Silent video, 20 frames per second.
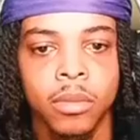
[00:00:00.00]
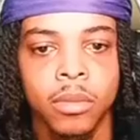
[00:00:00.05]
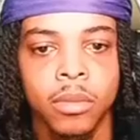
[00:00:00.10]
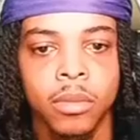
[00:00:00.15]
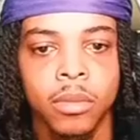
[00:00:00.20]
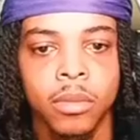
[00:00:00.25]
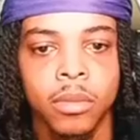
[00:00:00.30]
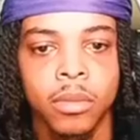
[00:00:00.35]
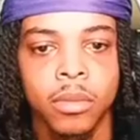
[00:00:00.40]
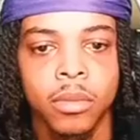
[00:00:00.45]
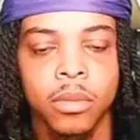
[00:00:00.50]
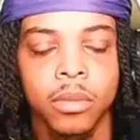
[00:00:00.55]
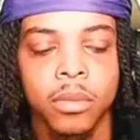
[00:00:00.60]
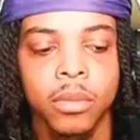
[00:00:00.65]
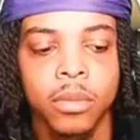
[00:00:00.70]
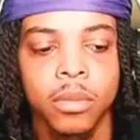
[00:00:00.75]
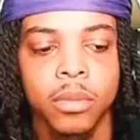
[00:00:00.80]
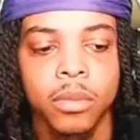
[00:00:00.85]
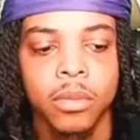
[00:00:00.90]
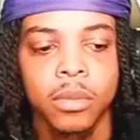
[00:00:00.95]

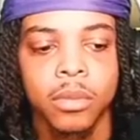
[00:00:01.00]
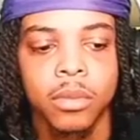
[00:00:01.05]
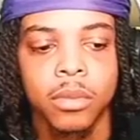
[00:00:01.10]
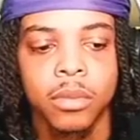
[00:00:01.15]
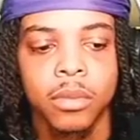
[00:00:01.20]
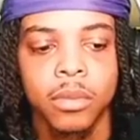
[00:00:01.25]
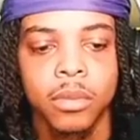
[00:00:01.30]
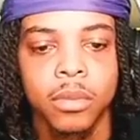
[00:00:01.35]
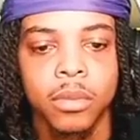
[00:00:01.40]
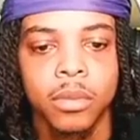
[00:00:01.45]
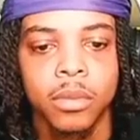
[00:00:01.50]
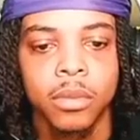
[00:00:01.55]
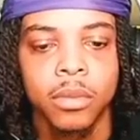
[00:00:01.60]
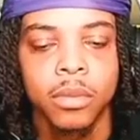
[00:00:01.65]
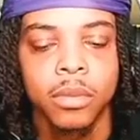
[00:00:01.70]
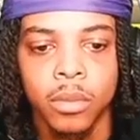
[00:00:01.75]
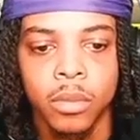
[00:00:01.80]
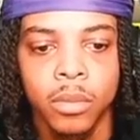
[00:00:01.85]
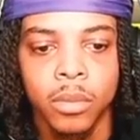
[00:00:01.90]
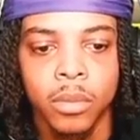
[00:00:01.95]

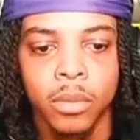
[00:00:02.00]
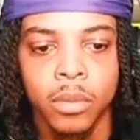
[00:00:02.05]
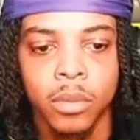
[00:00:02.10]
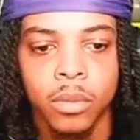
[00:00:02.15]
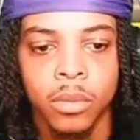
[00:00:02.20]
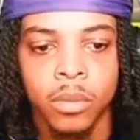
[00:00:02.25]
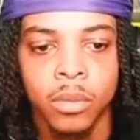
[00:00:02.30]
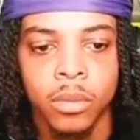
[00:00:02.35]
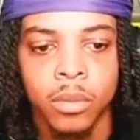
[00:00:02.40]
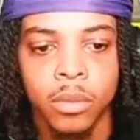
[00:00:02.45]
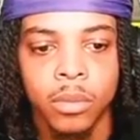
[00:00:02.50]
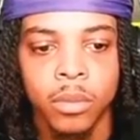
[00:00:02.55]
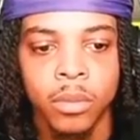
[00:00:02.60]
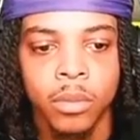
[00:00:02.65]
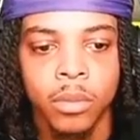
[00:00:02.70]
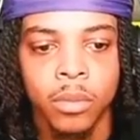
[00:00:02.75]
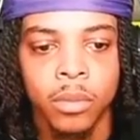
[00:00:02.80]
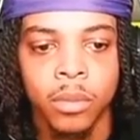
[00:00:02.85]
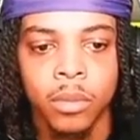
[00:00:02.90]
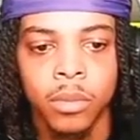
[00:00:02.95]

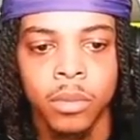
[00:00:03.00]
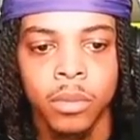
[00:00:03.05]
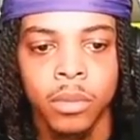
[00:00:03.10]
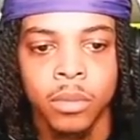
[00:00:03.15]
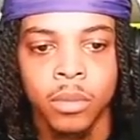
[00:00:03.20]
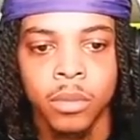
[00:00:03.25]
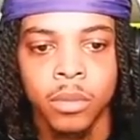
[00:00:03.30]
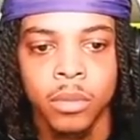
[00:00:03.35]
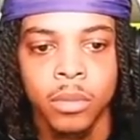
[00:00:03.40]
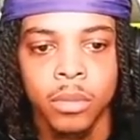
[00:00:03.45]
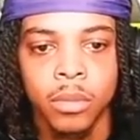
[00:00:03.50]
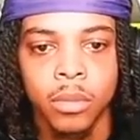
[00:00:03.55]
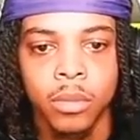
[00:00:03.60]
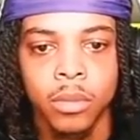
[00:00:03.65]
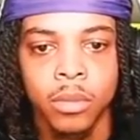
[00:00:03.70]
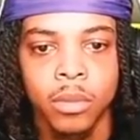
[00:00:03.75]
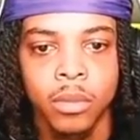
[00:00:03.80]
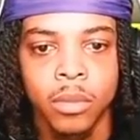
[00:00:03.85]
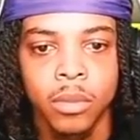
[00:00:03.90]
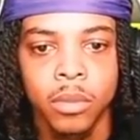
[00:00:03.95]

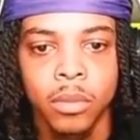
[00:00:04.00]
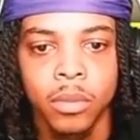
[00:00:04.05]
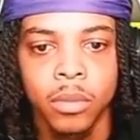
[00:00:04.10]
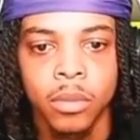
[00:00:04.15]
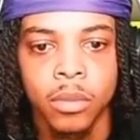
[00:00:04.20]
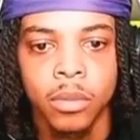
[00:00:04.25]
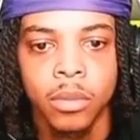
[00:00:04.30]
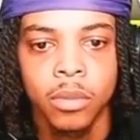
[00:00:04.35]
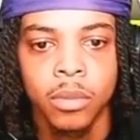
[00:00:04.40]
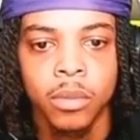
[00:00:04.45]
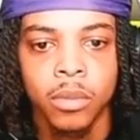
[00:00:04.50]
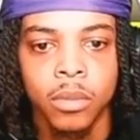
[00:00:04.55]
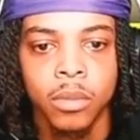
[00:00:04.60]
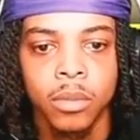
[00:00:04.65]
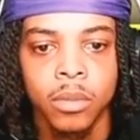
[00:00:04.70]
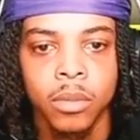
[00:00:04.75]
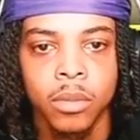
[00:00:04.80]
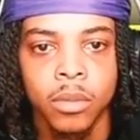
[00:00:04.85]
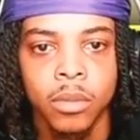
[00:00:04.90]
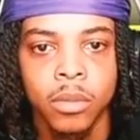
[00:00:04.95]

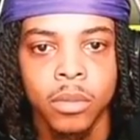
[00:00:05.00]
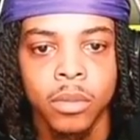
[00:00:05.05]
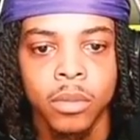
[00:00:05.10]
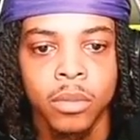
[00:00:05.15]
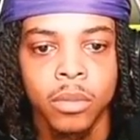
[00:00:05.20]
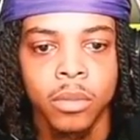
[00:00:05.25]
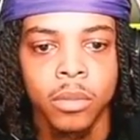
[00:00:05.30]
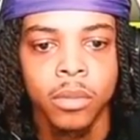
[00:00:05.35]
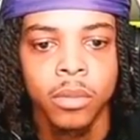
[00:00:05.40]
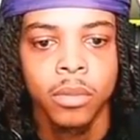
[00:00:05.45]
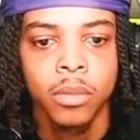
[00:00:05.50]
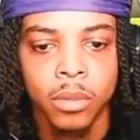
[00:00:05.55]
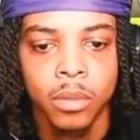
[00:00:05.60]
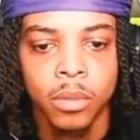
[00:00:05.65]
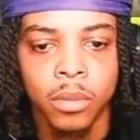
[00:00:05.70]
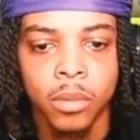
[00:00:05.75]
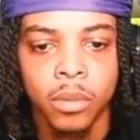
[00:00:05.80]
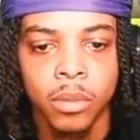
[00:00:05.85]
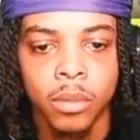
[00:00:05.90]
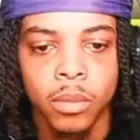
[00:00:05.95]

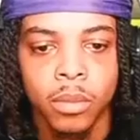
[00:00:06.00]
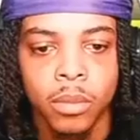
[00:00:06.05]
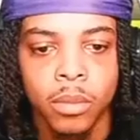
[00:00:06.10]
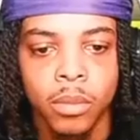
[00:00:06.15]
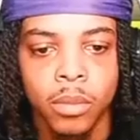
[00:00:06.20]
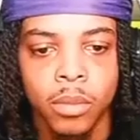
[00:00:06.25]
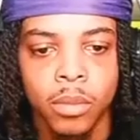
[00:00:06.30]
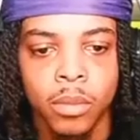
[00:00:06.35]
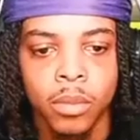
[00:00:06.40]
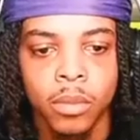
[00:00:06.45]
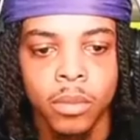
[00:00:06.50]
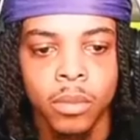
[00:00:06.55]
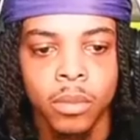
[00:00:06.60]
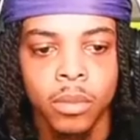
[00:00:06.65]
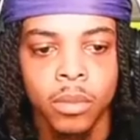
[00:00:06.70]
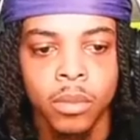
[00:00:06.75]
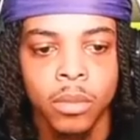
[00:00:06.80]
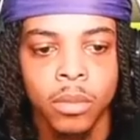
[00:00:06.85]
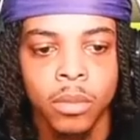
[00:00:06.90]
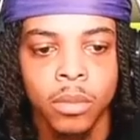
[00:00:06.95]

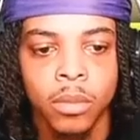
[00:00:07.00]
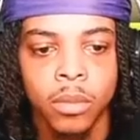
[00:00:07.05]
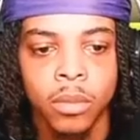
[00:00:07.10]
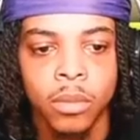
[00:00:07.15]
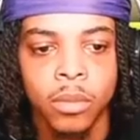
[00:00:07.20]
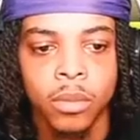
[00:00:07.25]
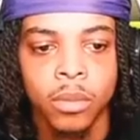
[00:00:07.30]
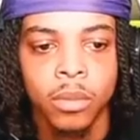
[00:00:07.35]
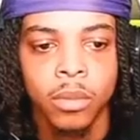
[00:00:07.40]
Nothing is said.